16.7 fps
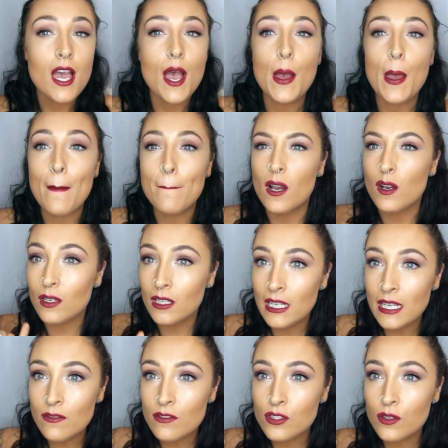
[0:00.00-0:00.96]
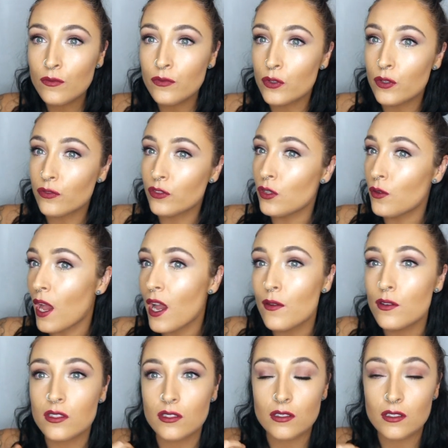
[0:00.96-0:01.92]
I'm going to leave this on for a few
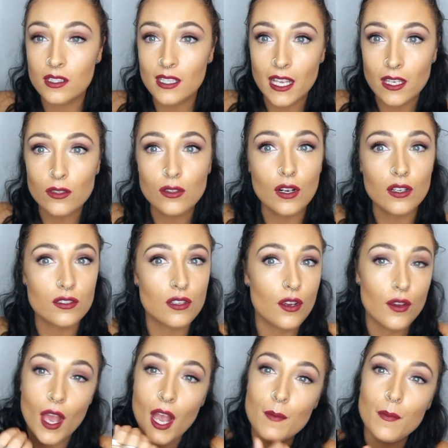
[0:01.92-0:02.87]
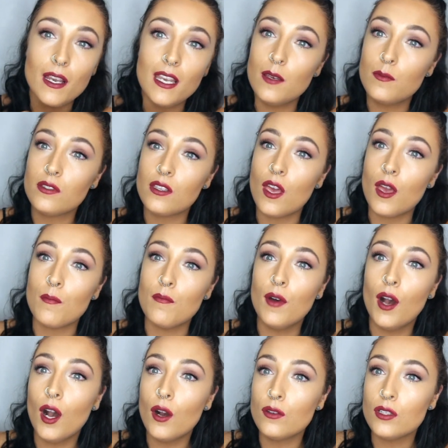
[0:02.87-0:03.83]
hours and let you guys know how my lips
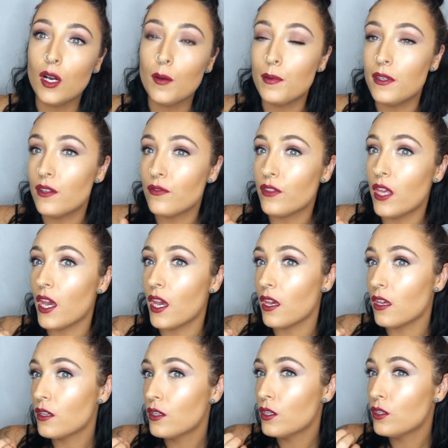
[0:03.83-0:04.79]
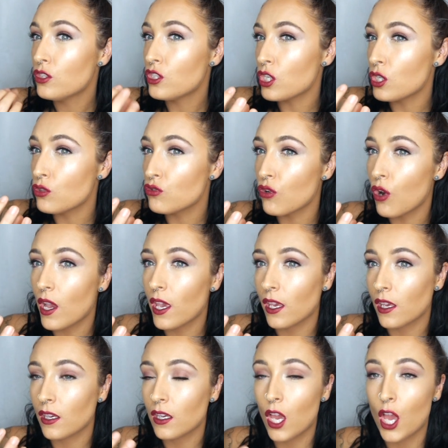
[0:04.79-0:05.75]
hold up and if they're too
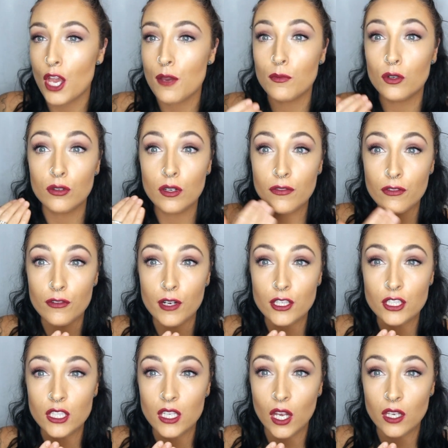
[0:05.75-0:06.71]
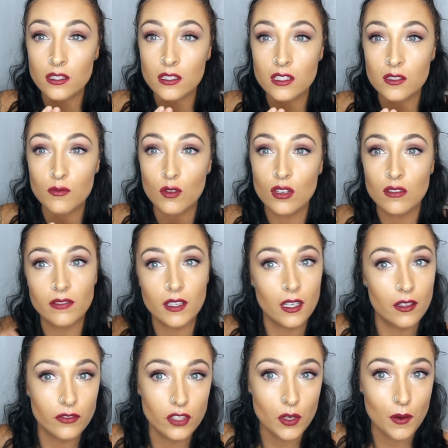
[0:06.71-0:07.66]
drying or if they're actually nice and smooth in
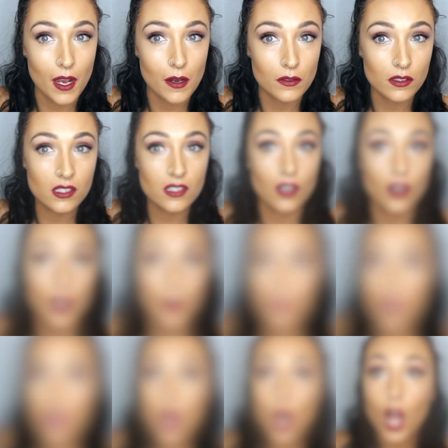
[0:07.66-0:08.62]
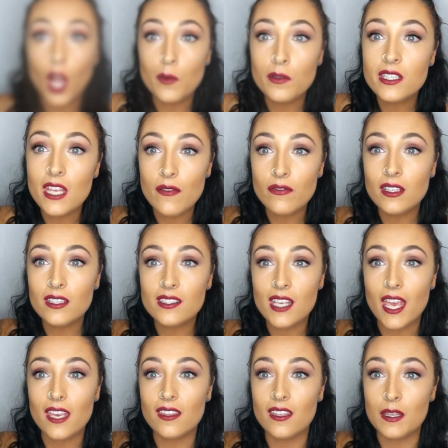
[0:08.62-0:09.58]
a few hours time. I would definitely
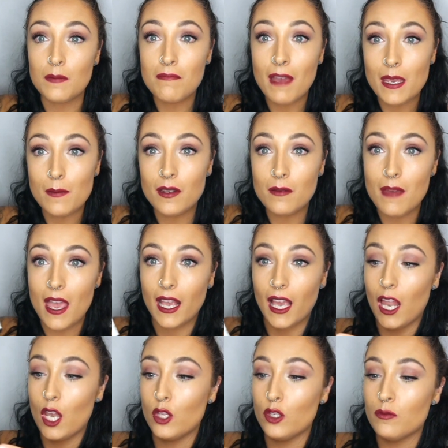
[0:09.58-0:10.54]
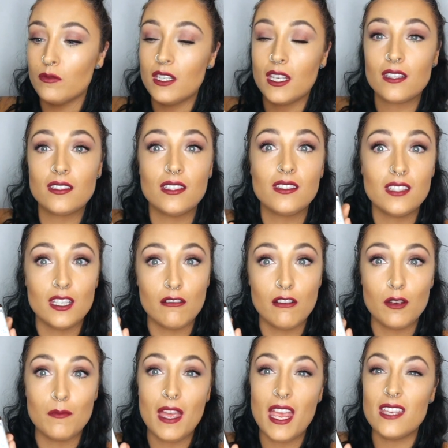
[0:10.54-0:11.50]
say that the Mabel Meg Illuminixer
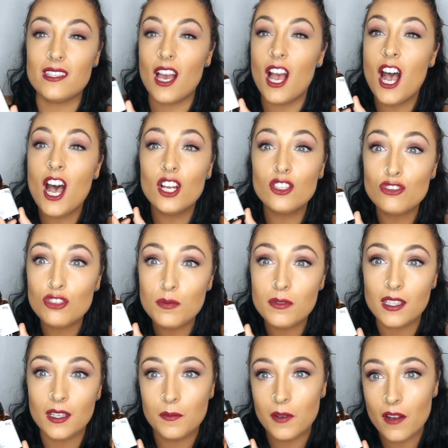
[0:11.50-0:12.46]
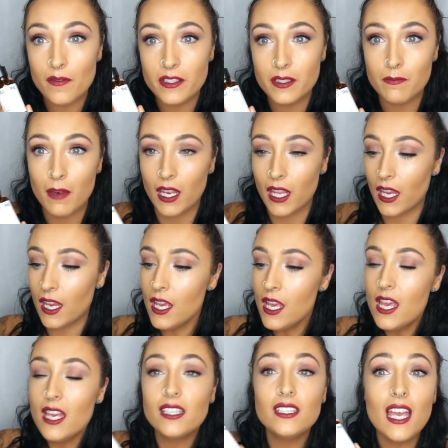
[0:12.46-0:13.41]
serum is 100% worth its money.
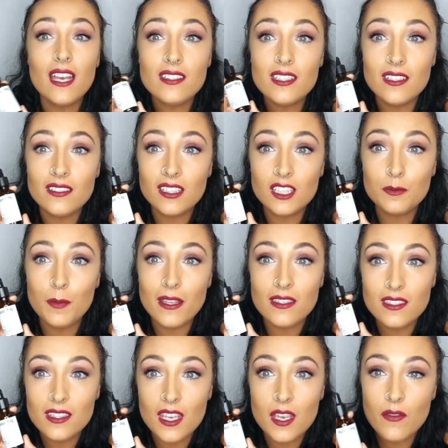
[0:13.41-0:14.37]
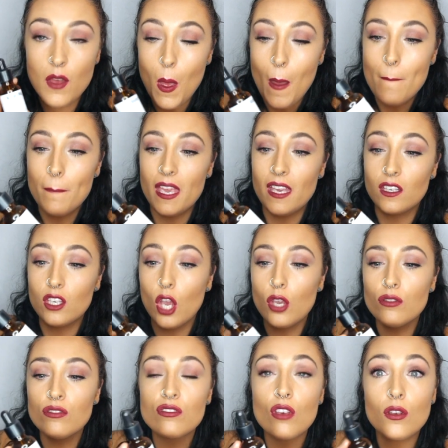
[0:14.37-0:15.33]
Yes, it's expensive, but it
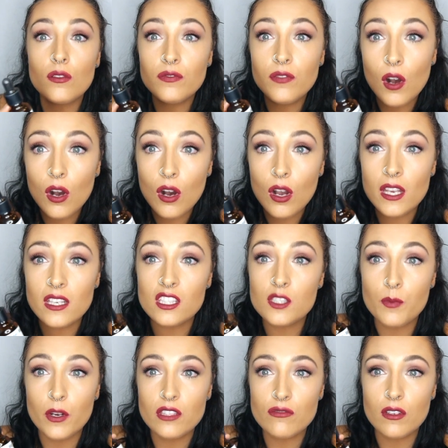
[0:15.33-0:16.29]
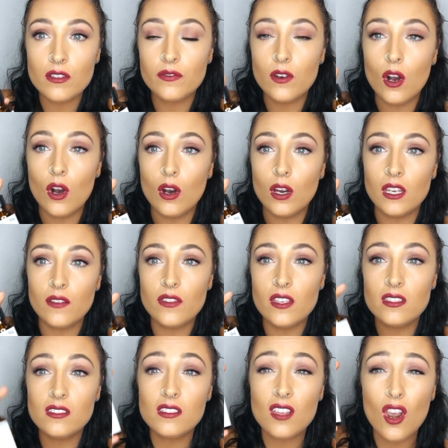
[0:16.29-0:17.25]
goes so far, it spreads really far, and if
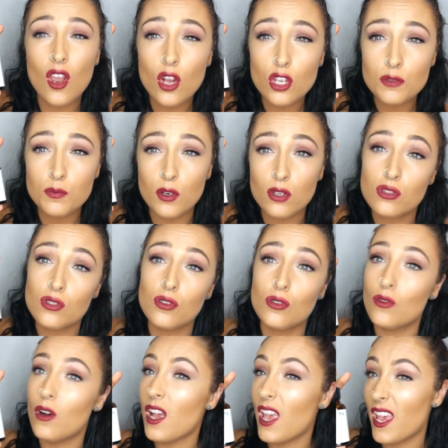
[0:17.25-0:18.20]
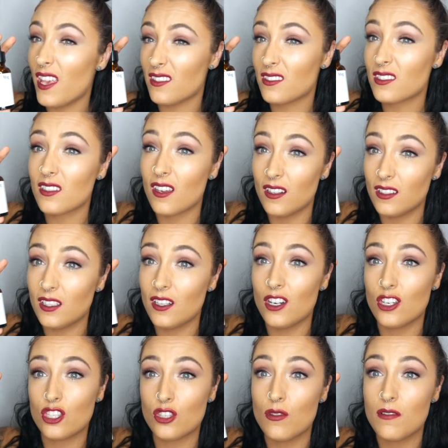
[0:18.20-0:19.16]
this is a large bottle, it's going to
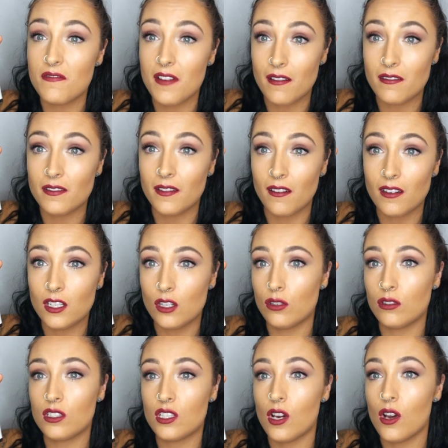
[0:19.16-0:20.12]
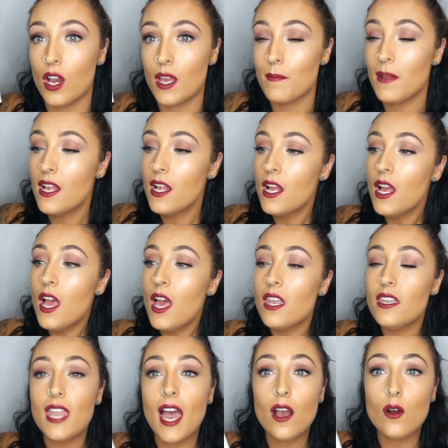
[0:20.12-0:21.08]
last you a very, very long time.
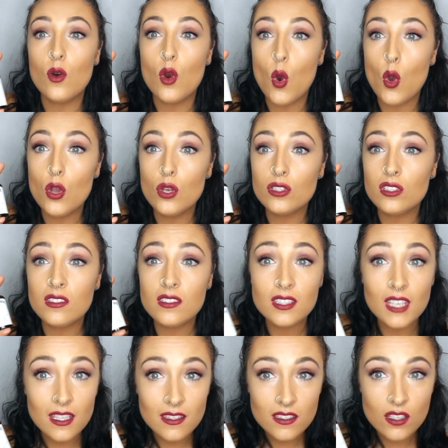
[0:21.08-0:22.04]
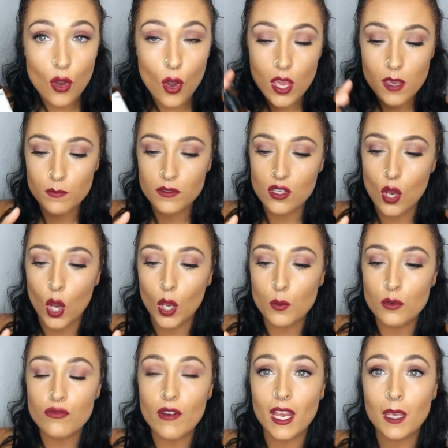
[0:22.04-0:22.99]
Now, skin types, I
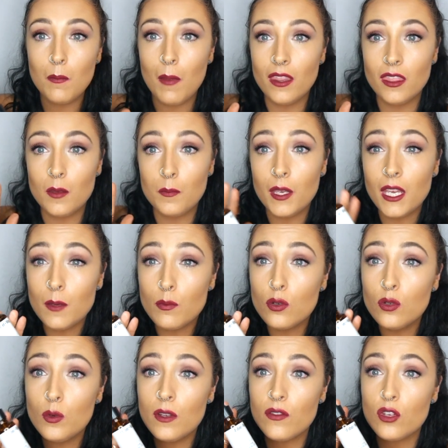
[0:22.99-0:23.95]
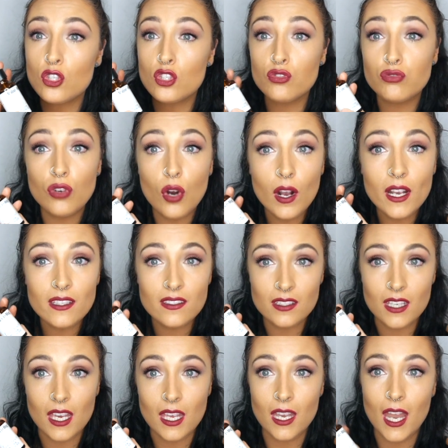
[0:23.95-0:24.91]
would recommend that people with dry
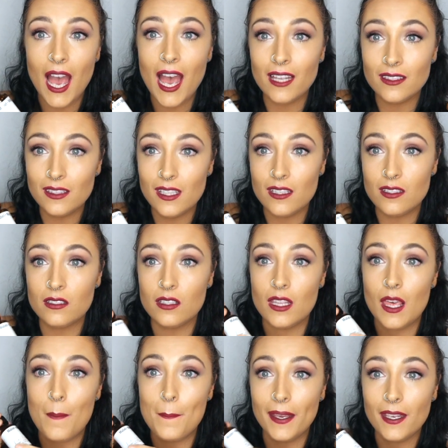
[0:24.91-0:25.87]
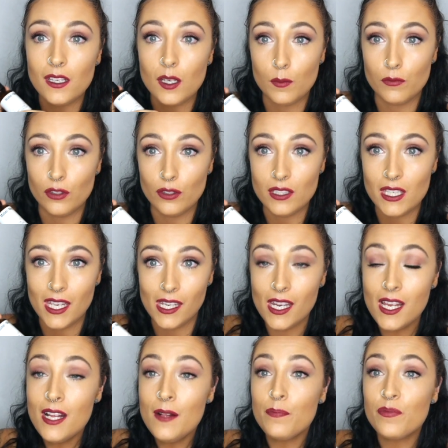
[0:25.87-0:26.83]
skin add this to their makeup routine.
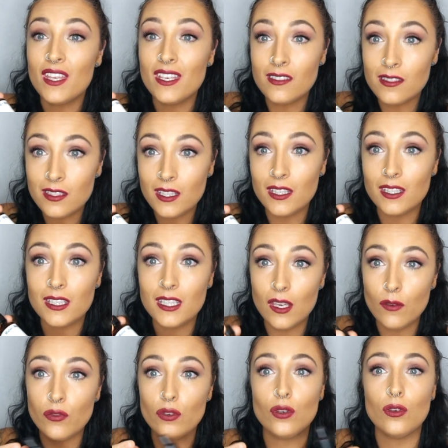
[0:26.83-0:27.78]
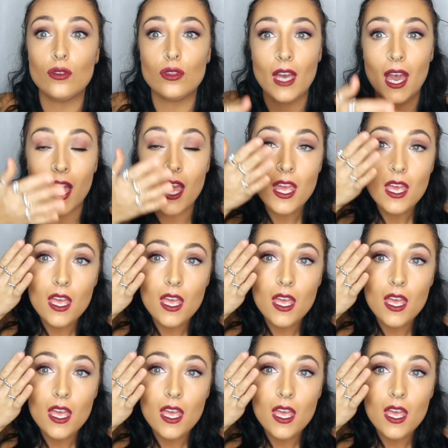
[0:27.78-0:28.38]
This is going to give you that